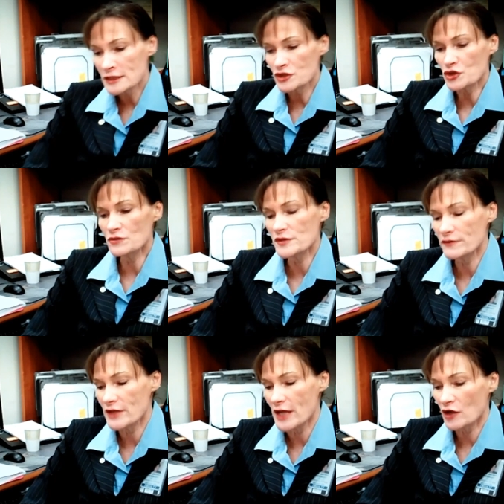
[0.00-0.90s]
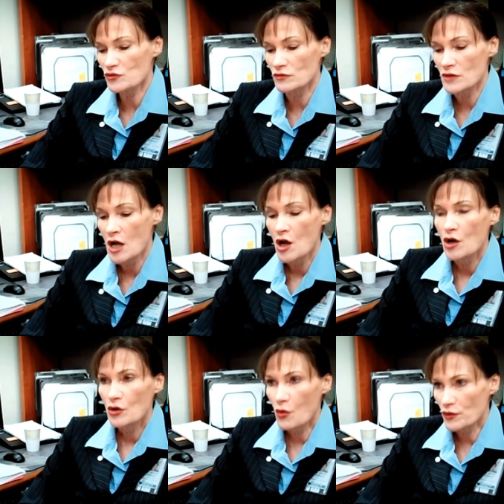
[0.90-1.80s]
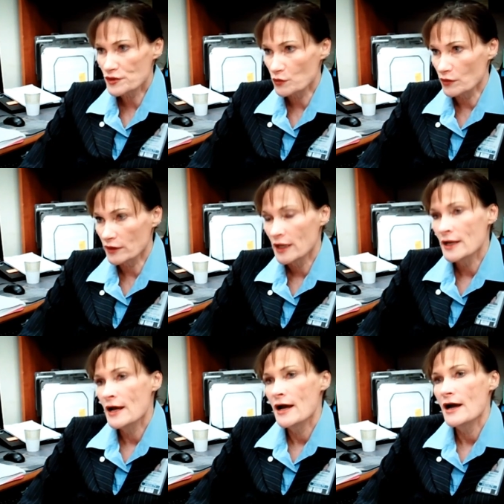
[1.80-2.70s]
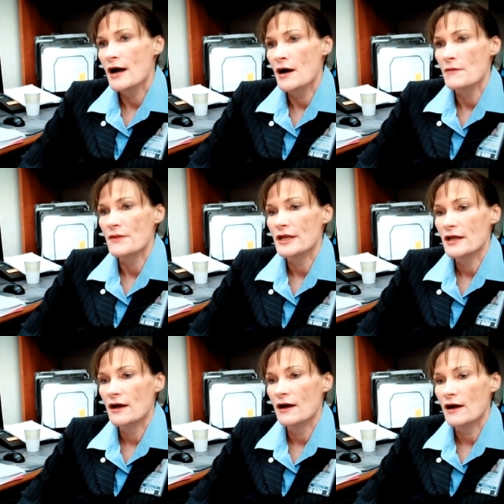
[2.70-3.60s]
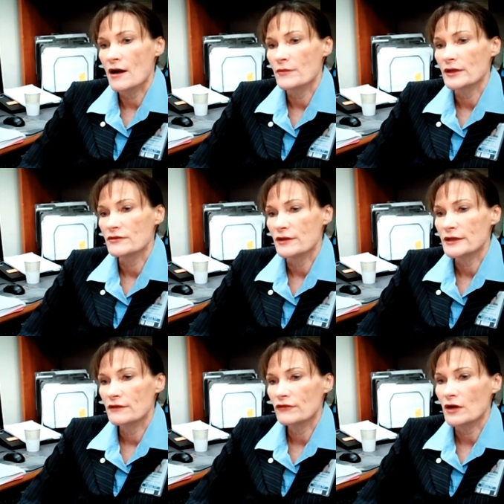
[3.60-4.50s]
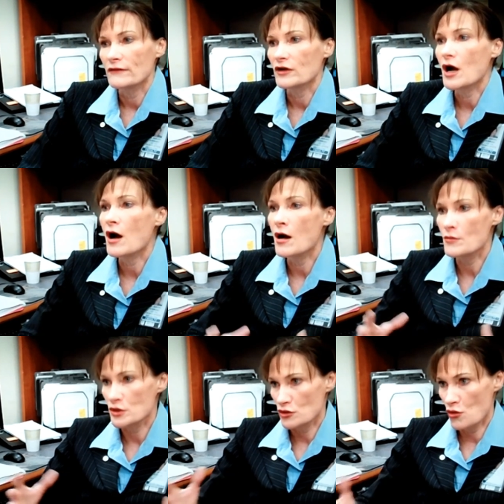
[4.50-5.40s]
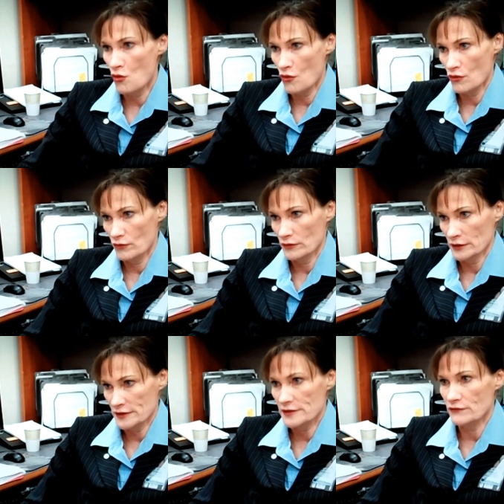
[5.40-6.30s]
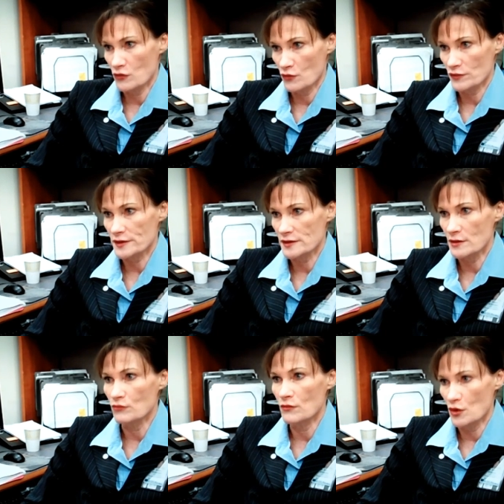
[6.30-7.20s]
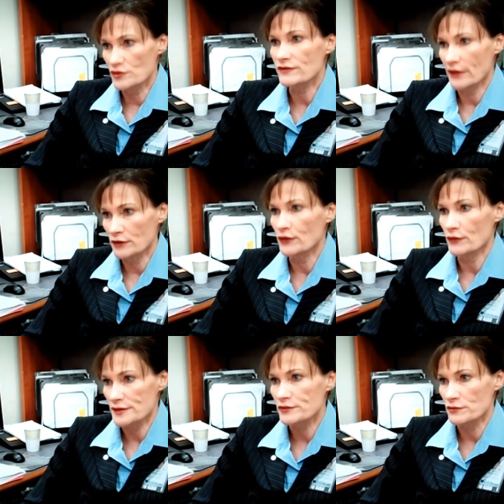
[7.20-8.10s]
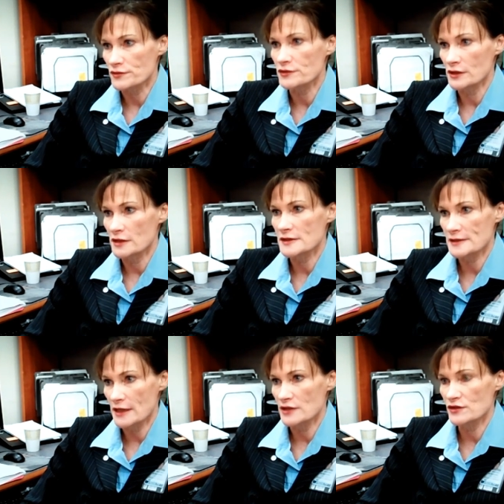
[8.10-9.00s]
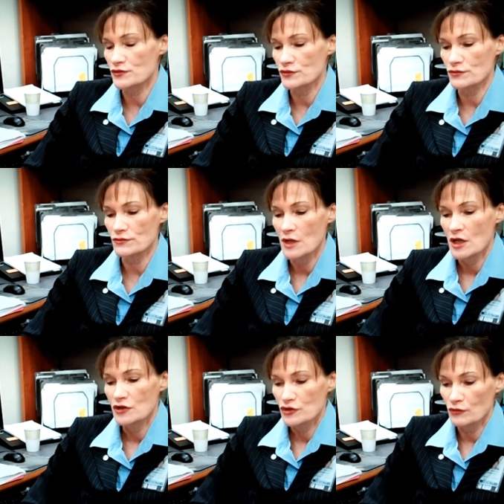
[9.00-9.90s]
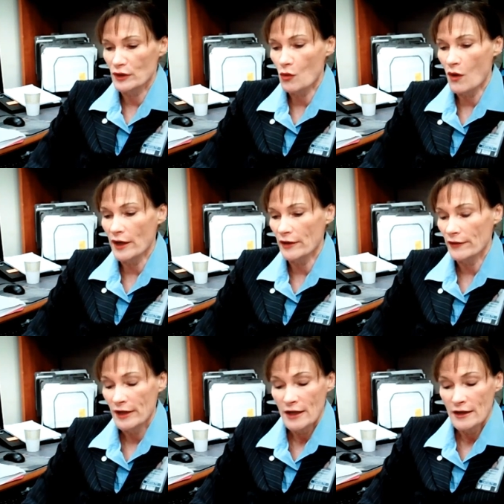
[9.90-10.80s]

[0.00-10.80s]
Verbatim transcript: In terms of the actual coursework, um, I'm going to give kind of a common core list of courses that most veterinary schools in the United States do do require